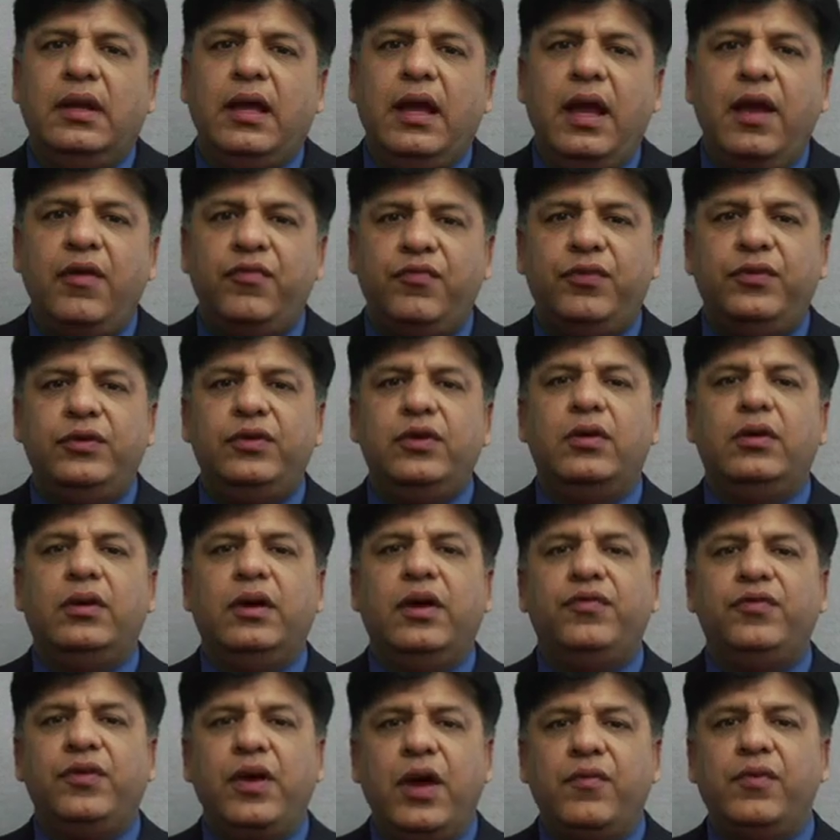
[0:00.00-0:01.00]
If you
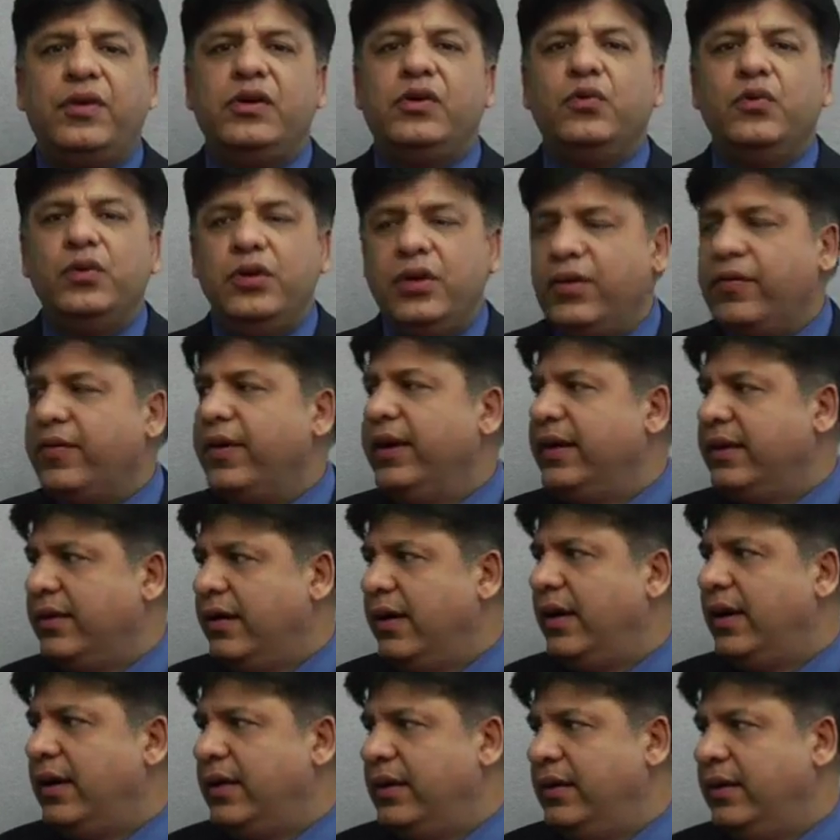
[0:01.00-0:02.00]
have a 2-year green
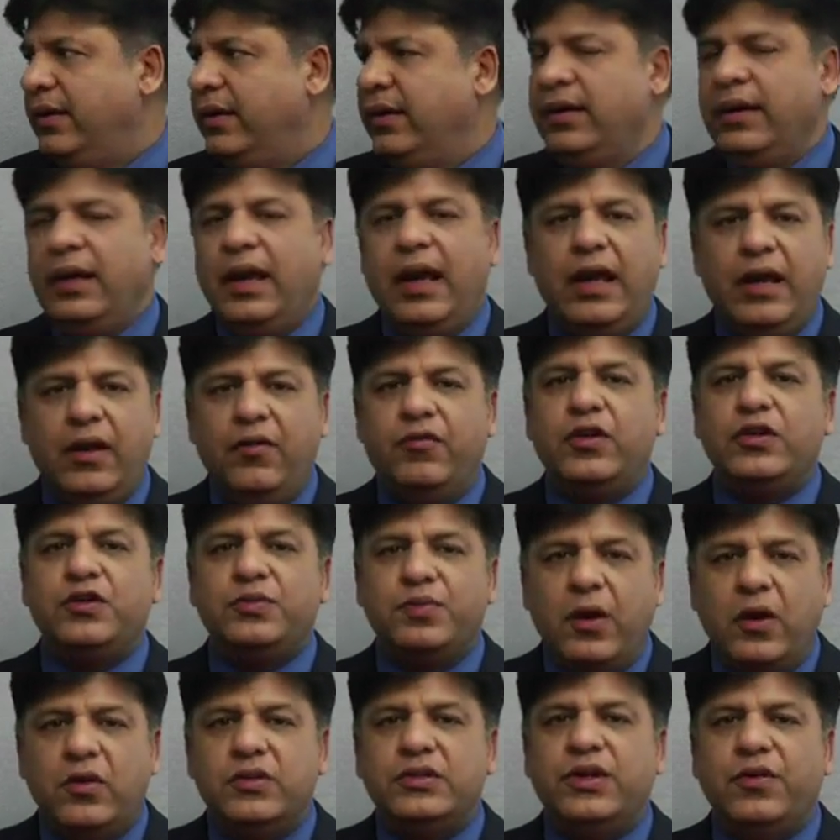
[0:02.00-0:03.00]
card and if your
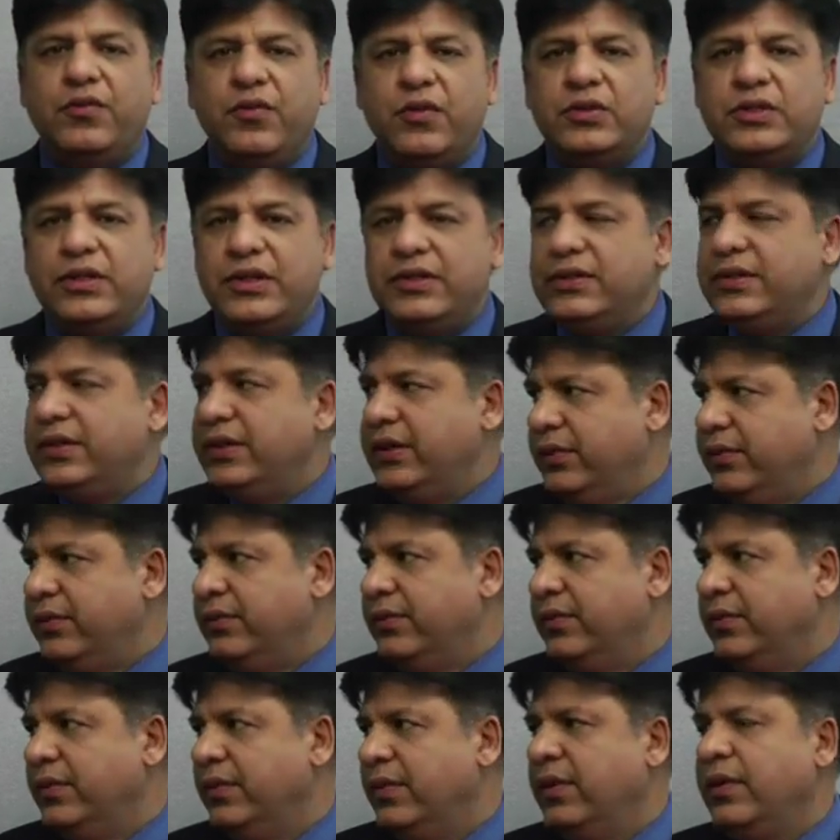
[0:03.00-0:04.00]
spouse divorces you,
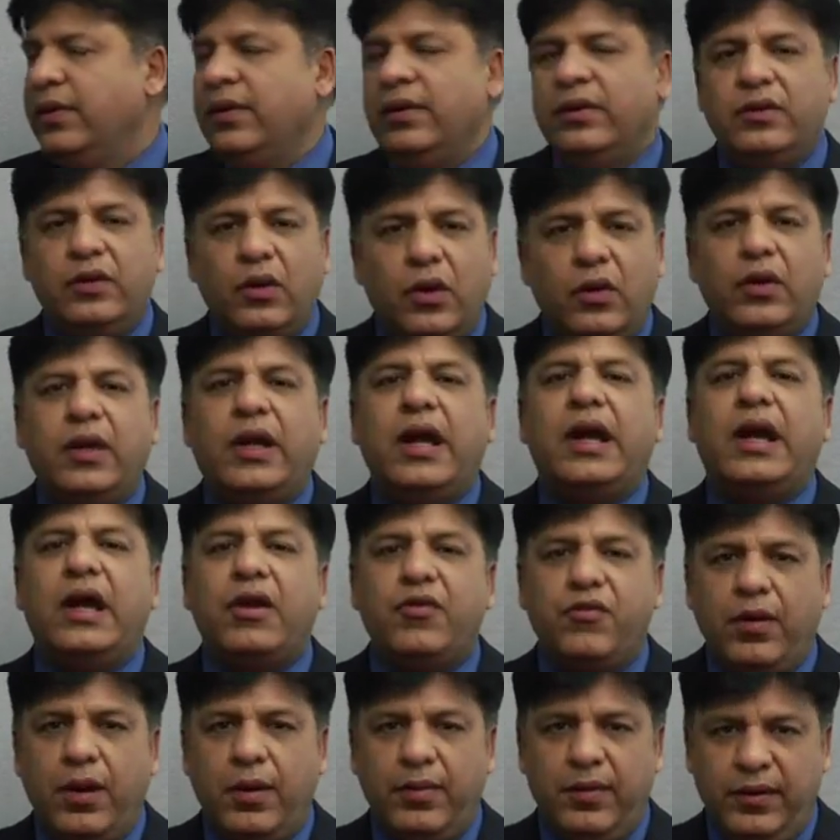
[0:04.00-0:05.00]
you're looking at
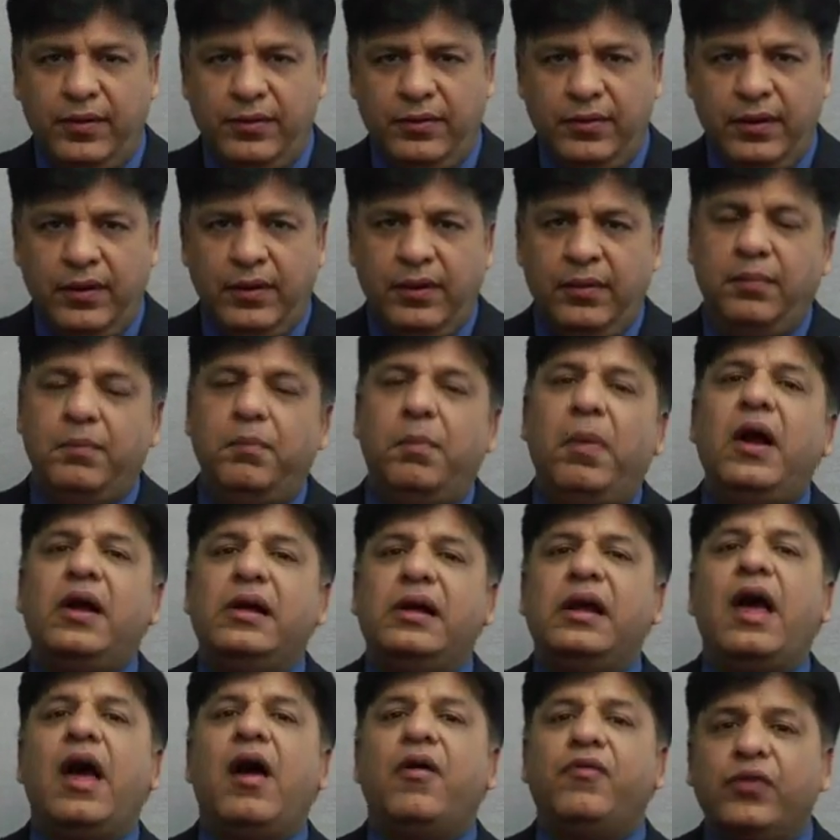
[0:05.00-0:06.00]
trouble. But
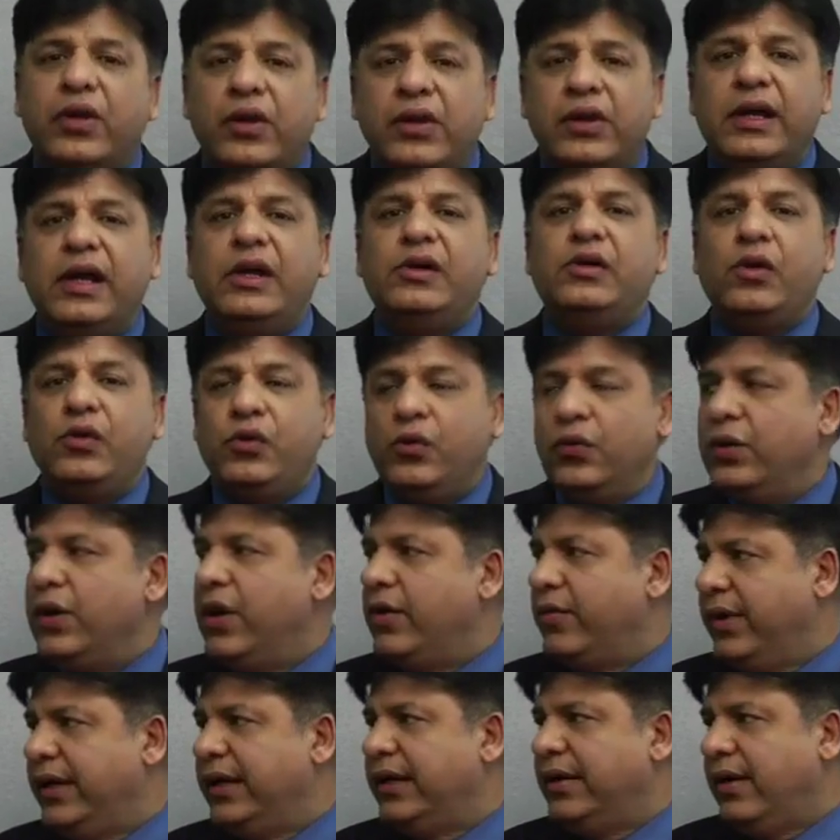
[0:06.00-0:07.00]
after you get your 2-year
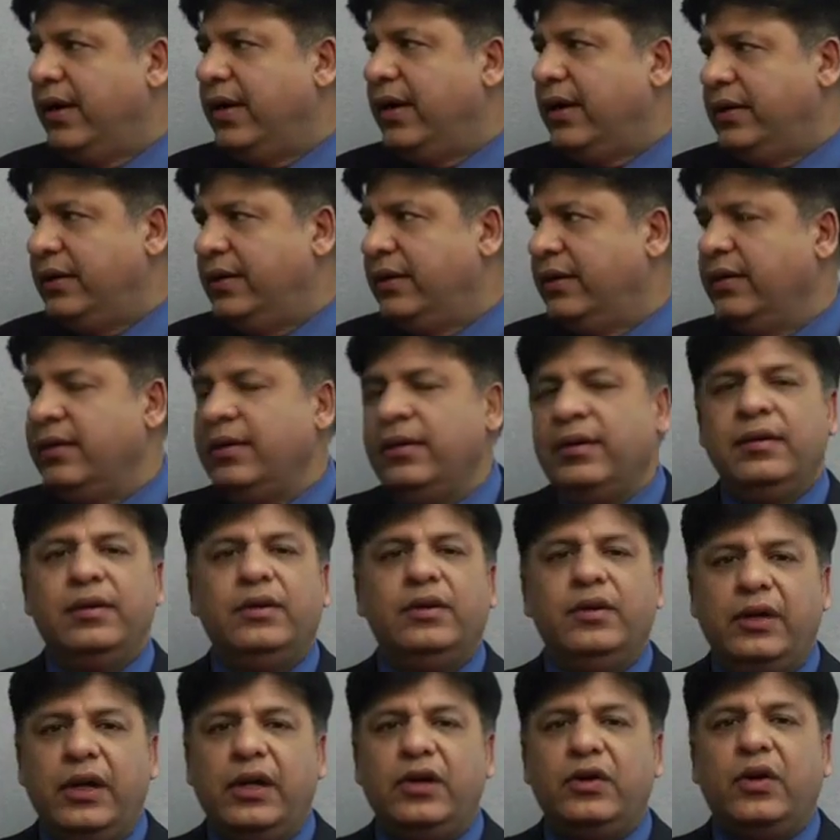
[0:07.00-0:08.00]
green card,
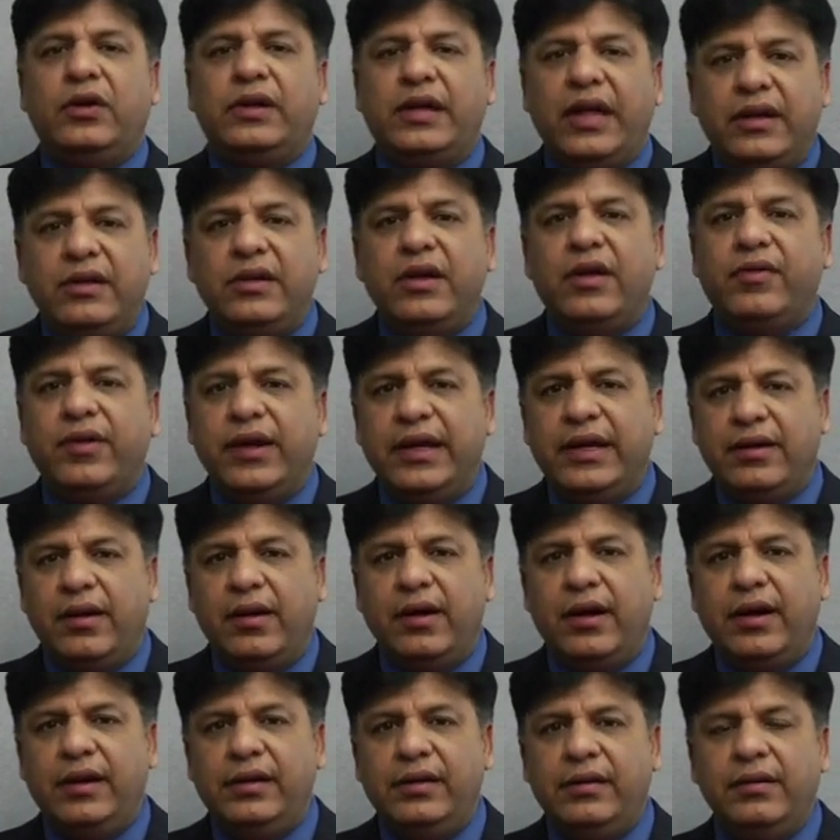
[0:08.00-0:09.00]
you get your 10-year green
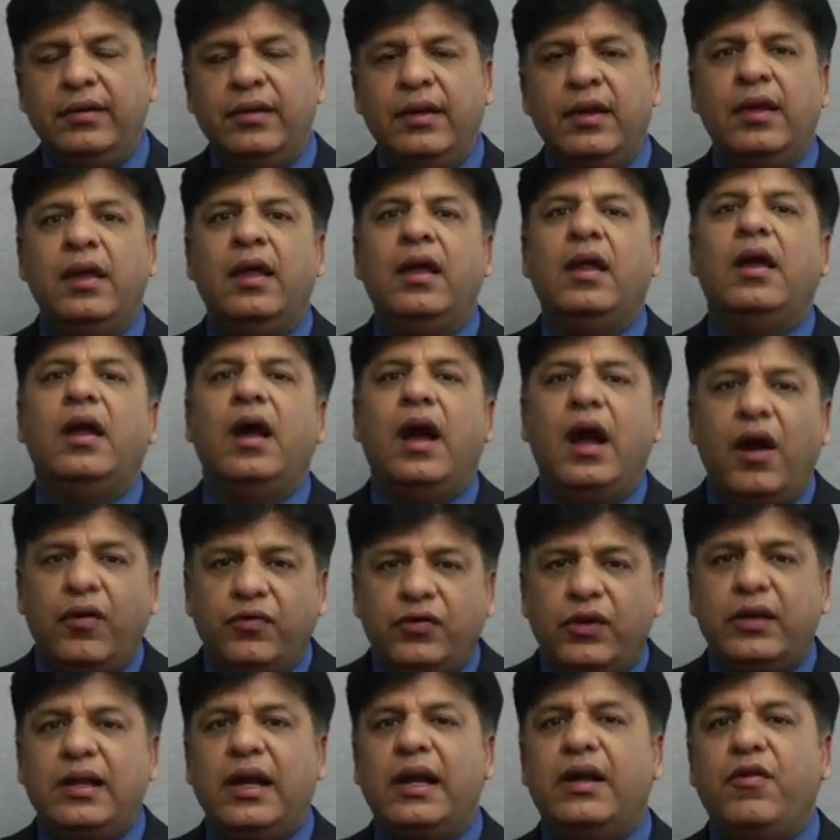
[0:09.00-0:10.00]
card.
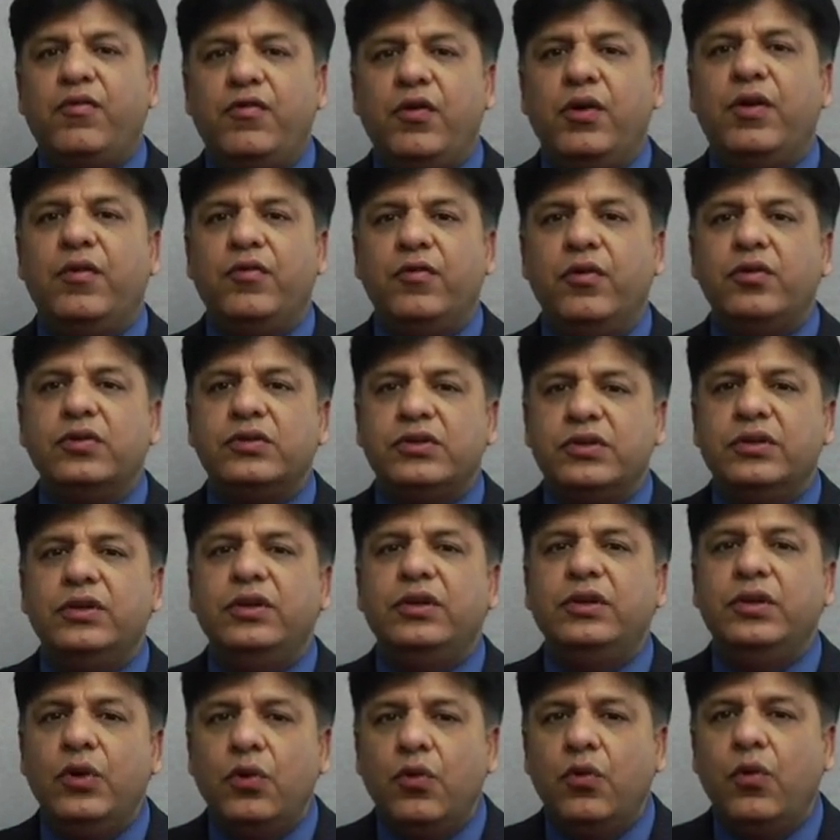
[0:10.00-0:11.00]
After that, if you divorce,
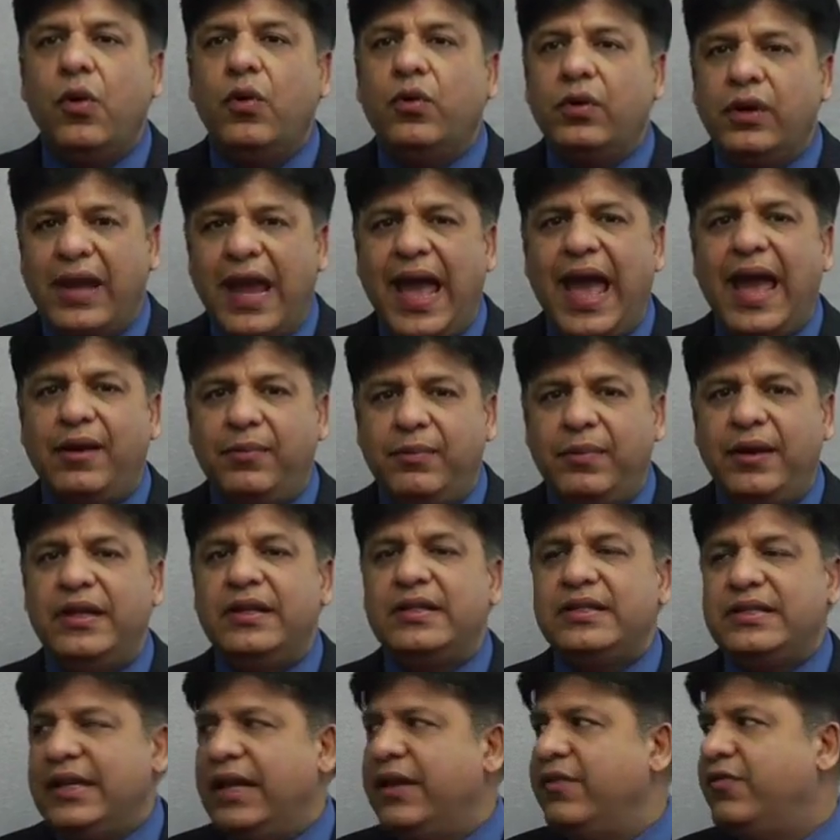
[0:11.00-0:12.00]
you can be in
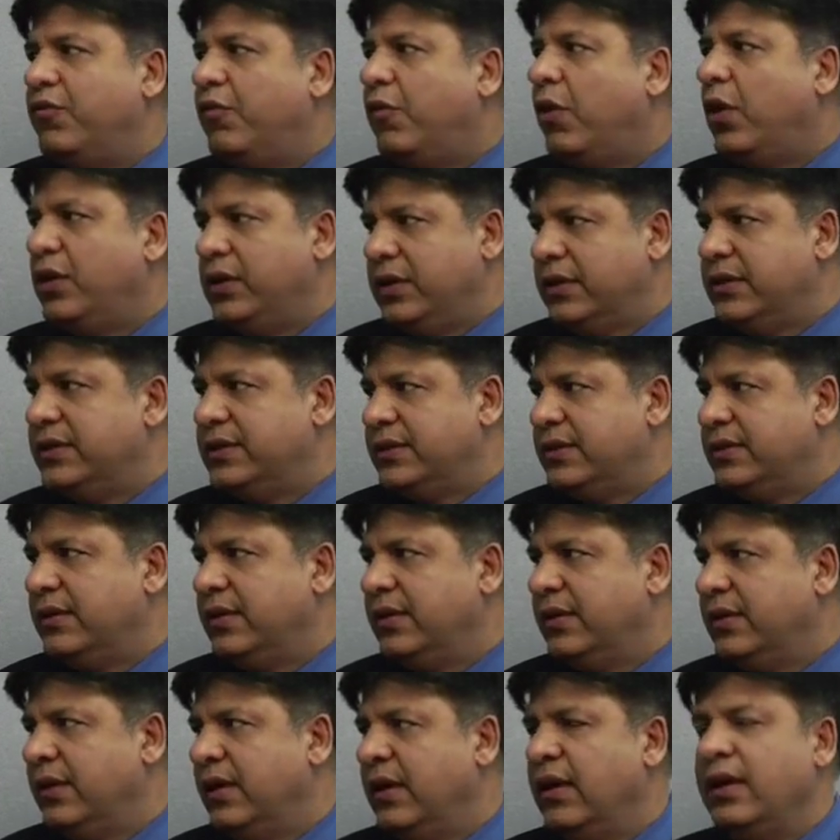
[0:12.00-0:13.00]
safe waters.
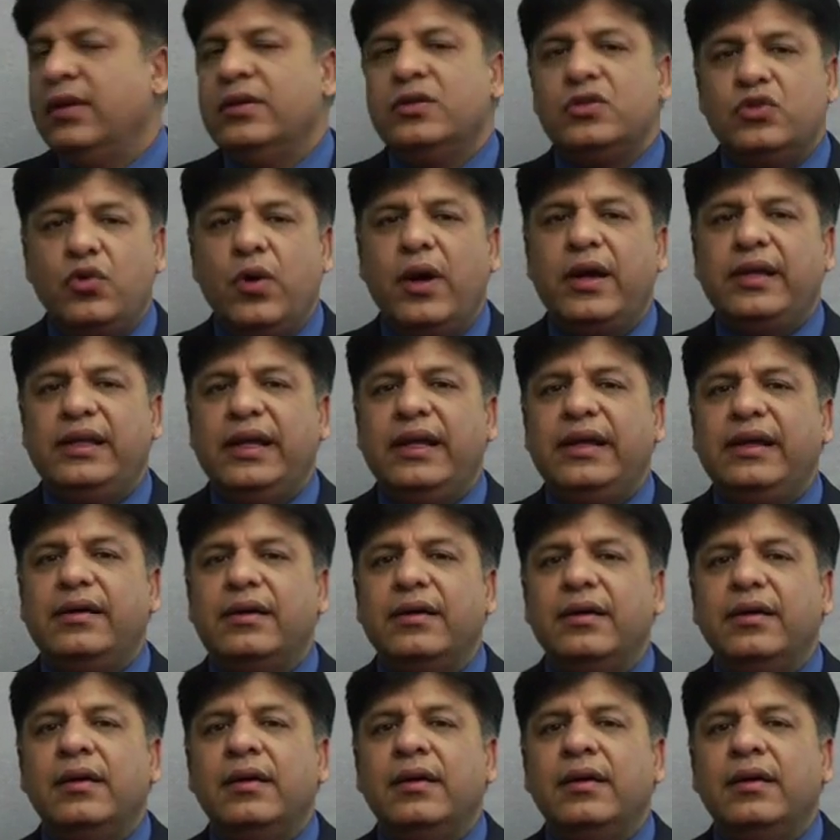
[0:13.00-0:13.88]
So I think